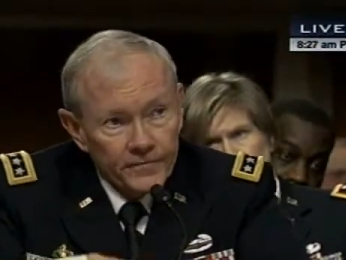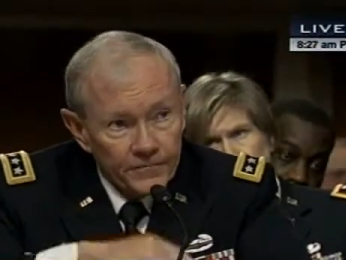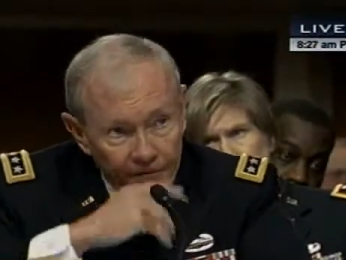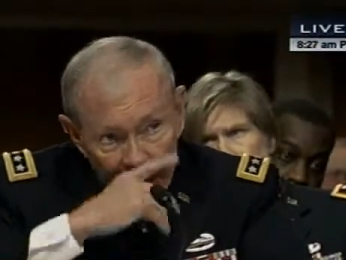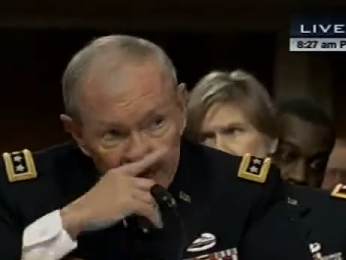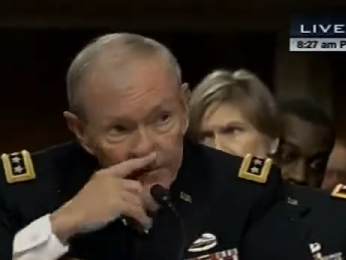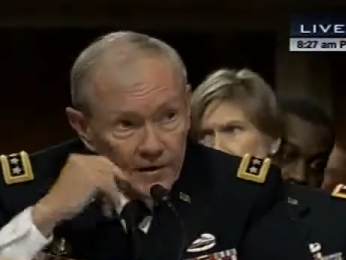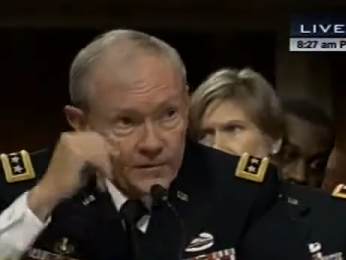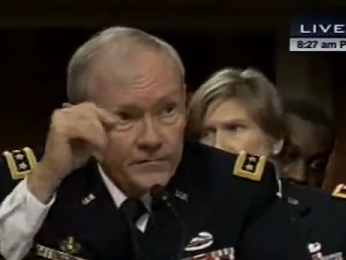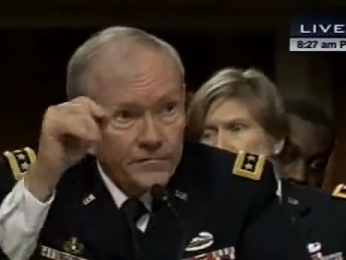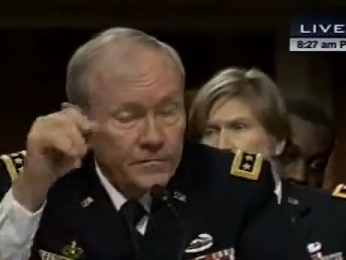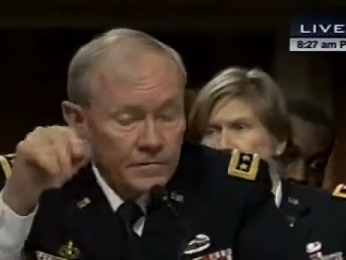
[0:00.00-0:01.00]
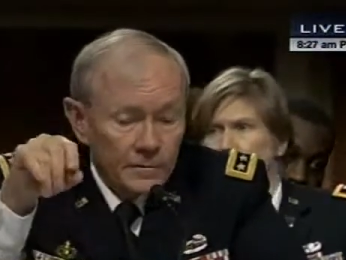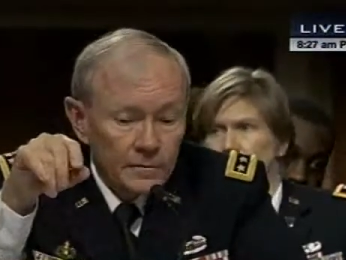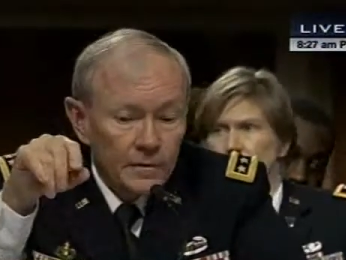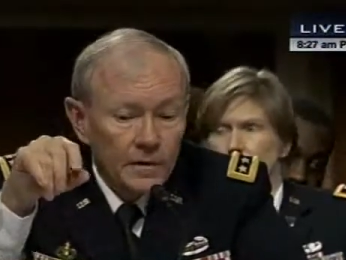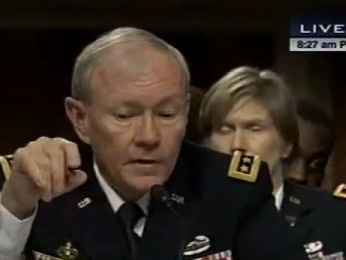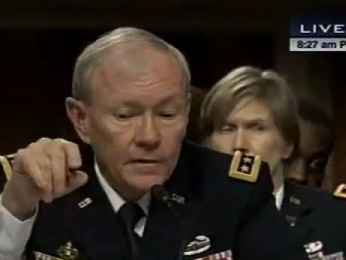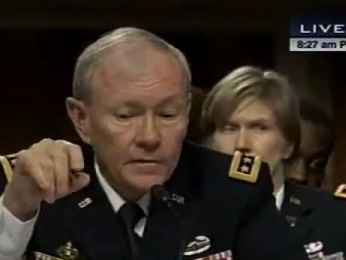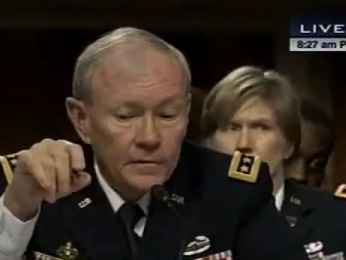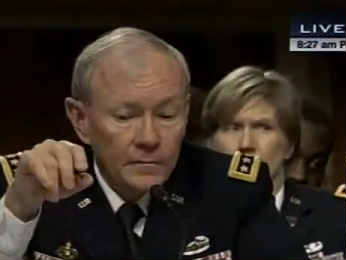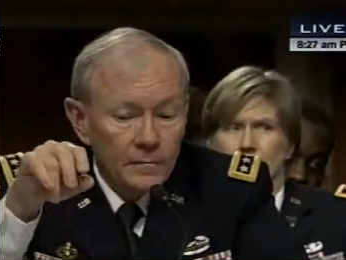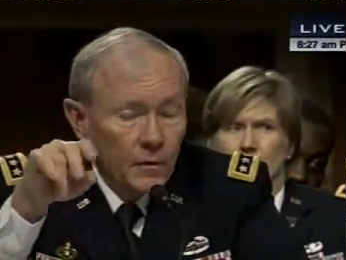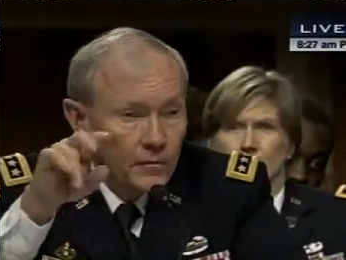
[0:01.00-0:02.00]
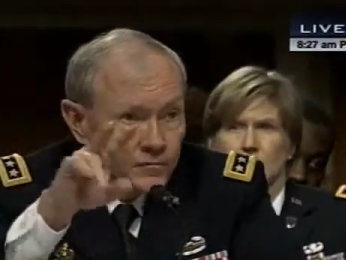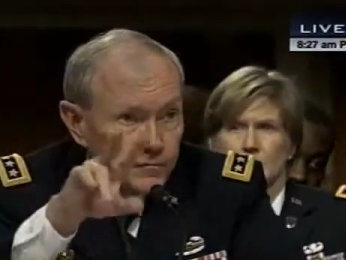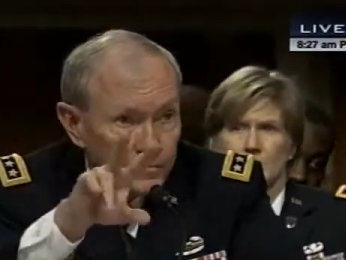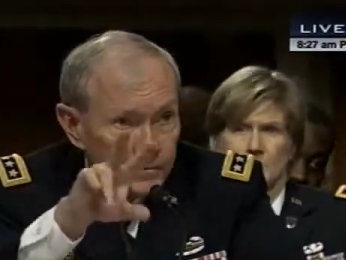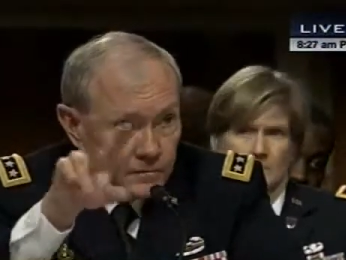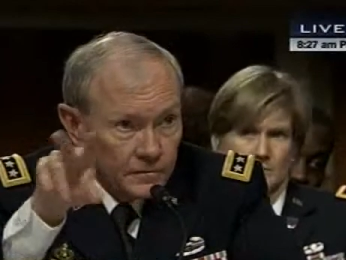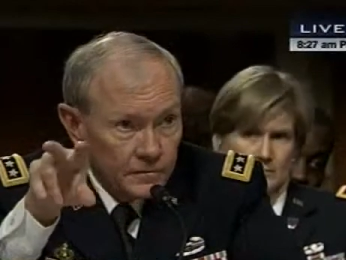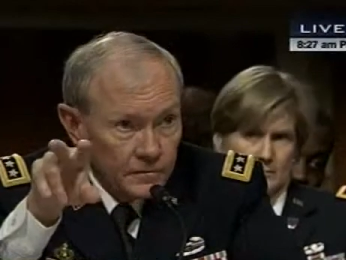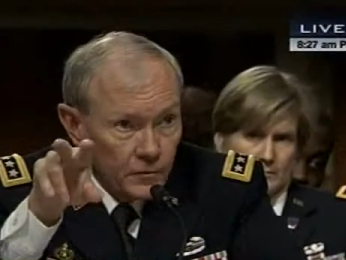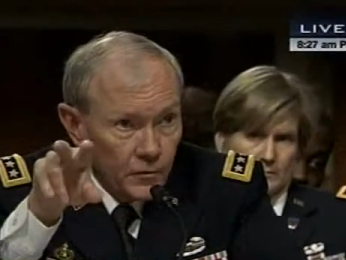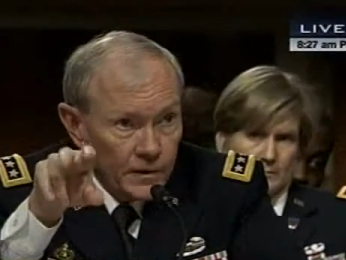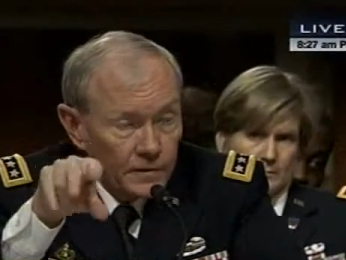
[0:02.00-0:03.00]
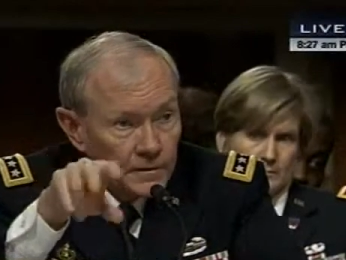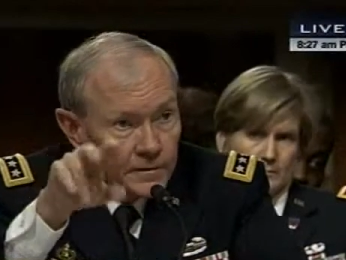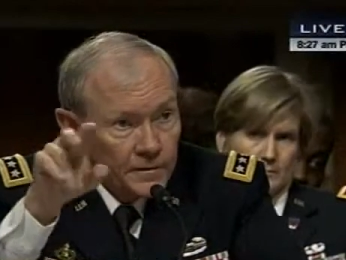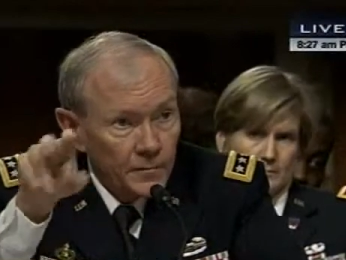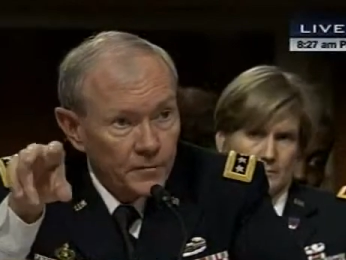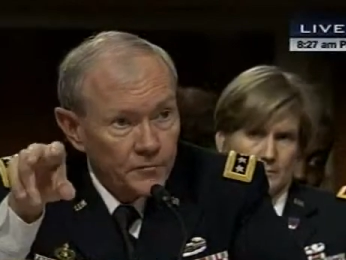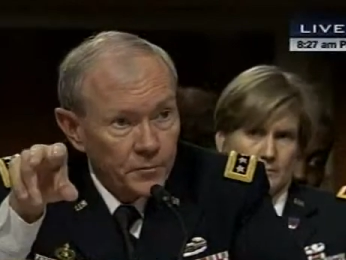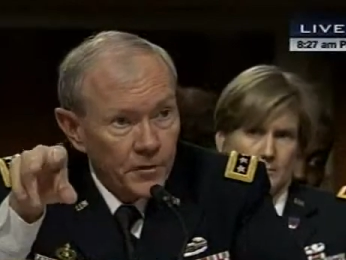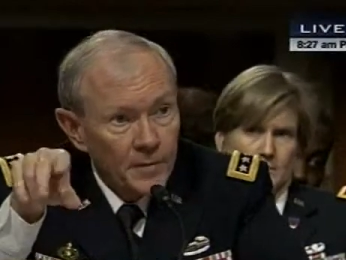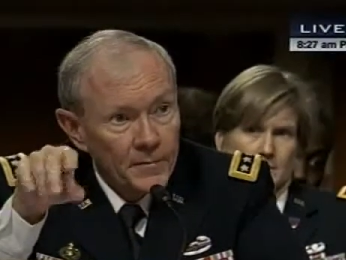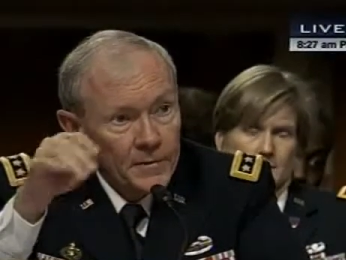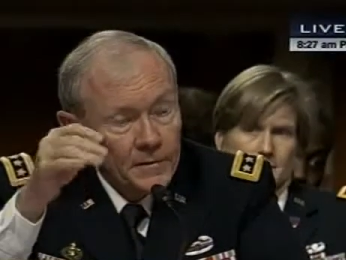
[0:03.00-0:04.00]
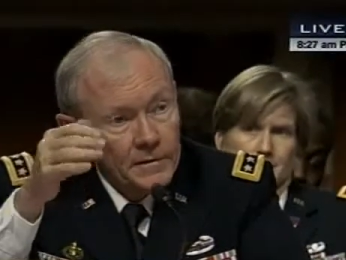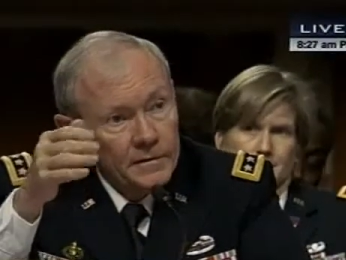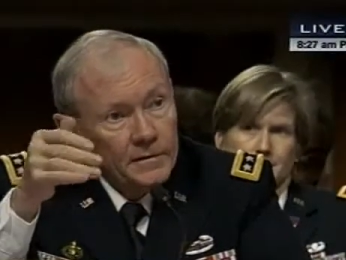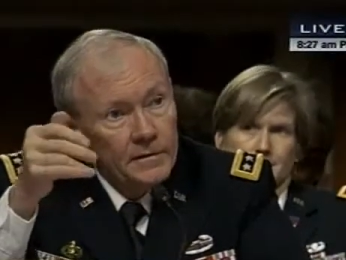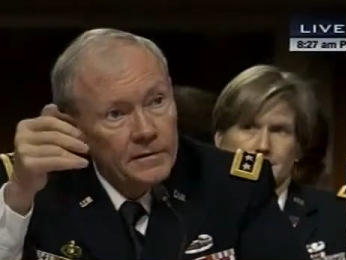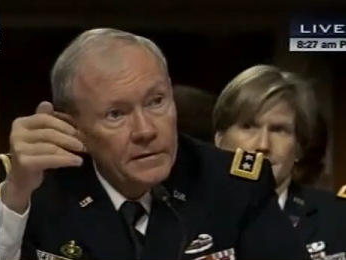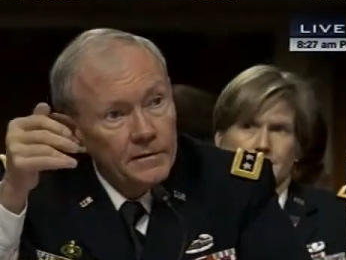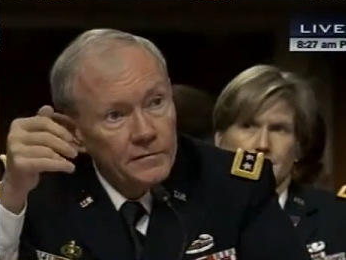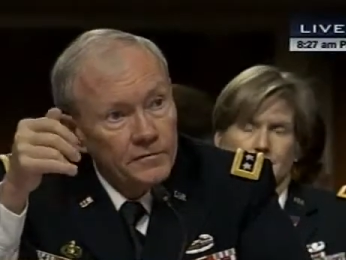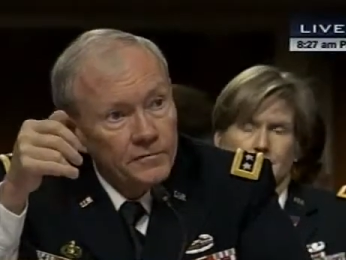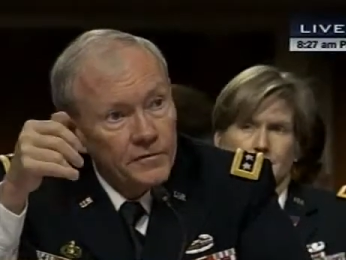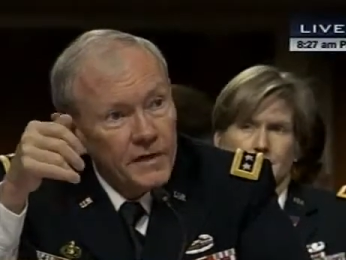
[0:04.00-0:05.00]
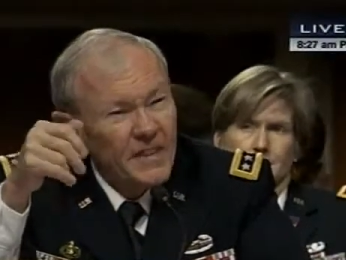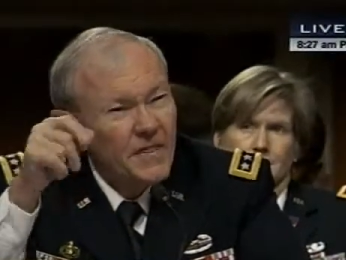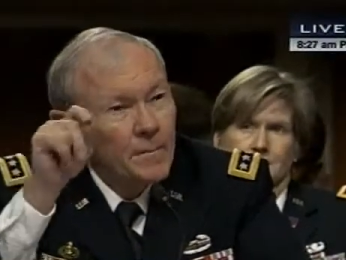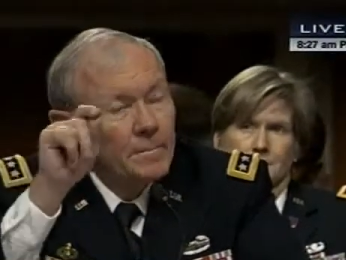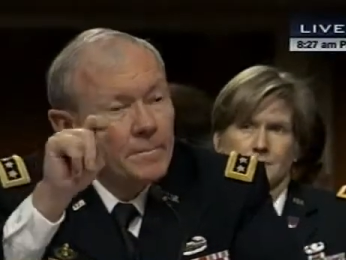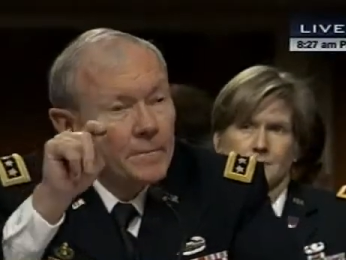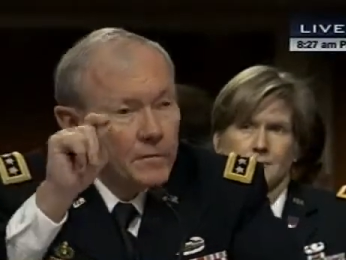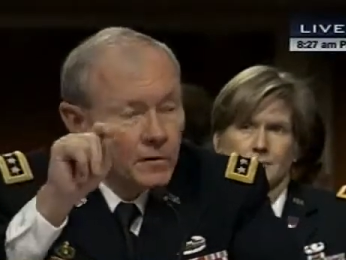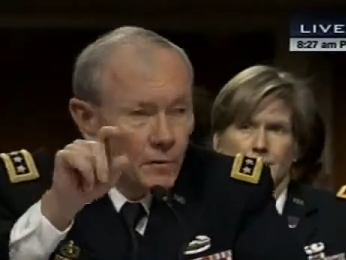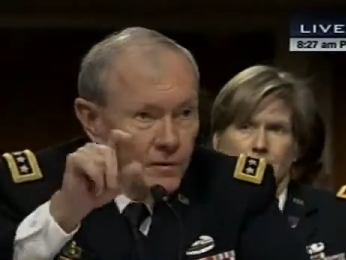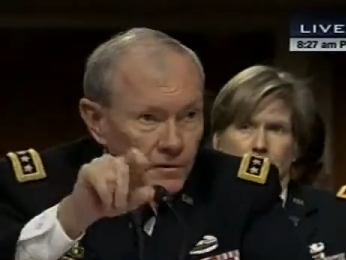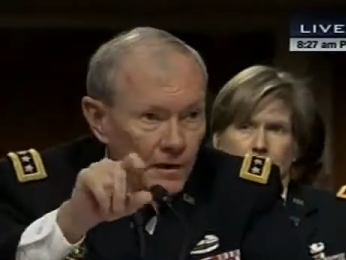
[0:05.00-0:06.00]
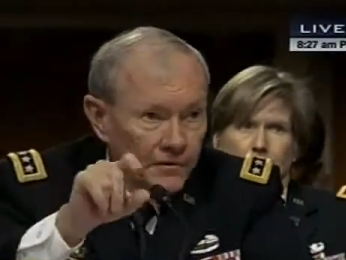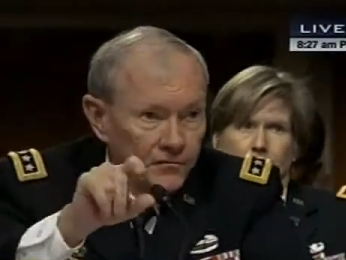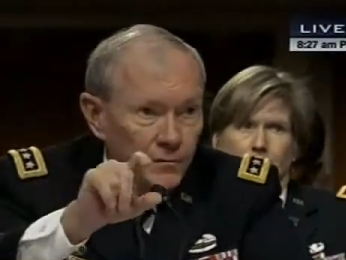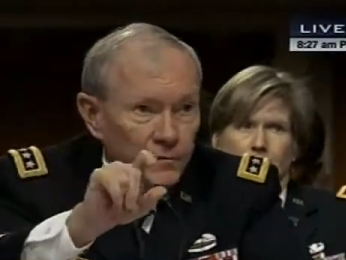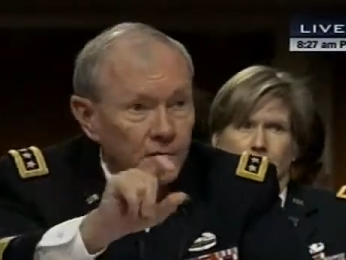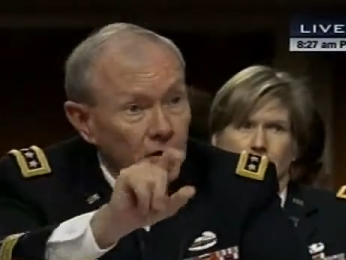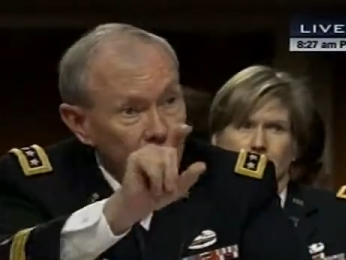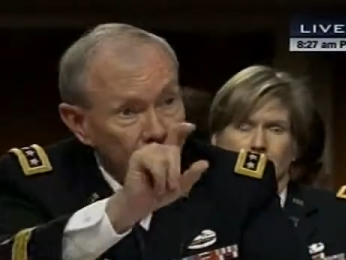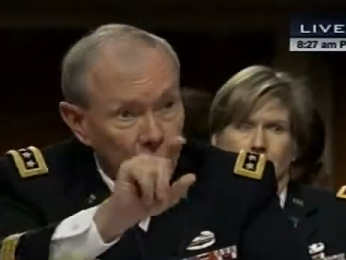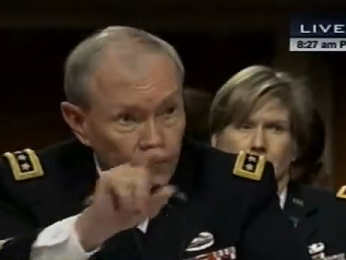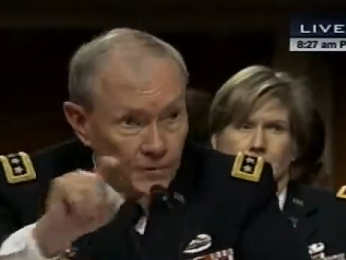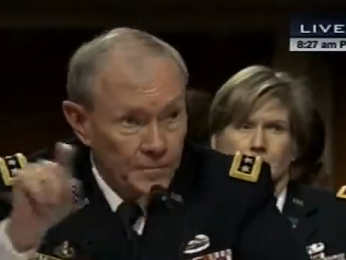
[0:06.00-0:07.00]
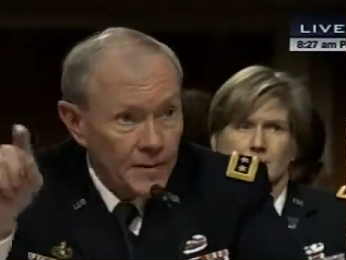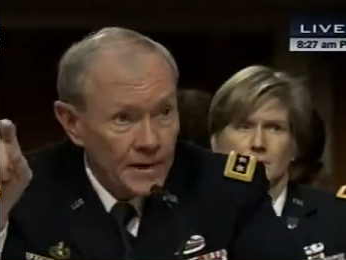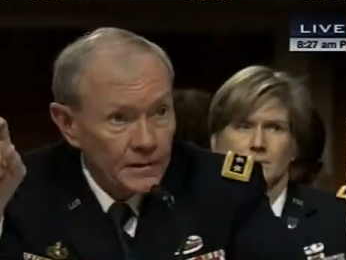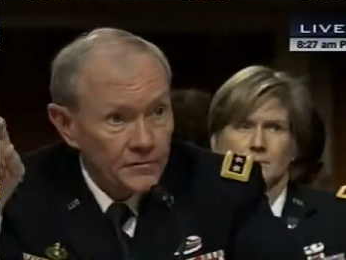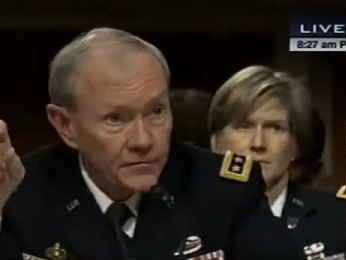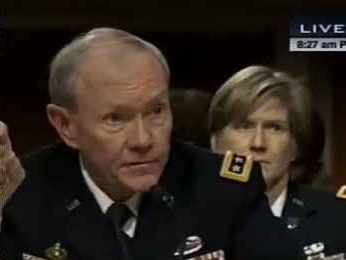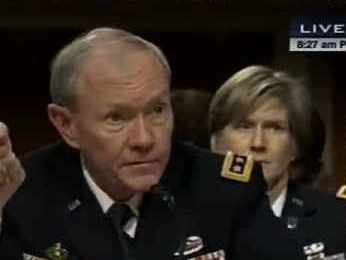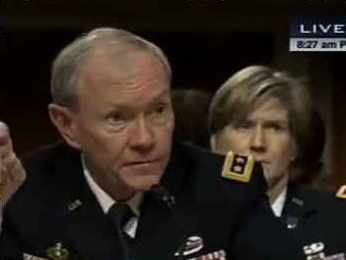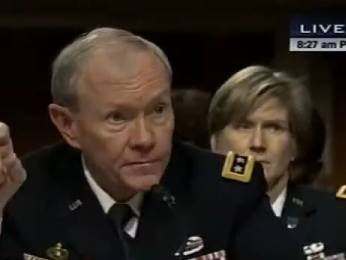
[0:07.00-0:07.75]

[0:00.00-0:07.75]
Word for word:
Speaker 1: it affect us uh, most quickly and most prominently is in the, you know, we, last year we talked about rebalancing